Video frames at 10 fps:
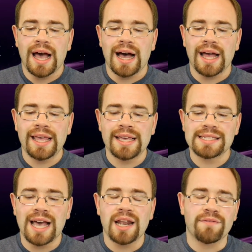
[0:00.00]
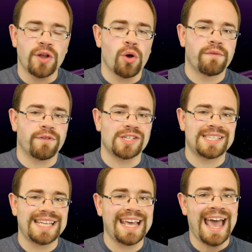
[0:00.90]
uh, he is kind of known for
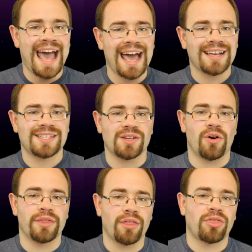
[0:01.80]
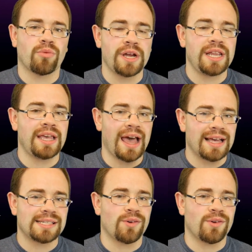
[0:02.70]
S I G hacks on the three D S.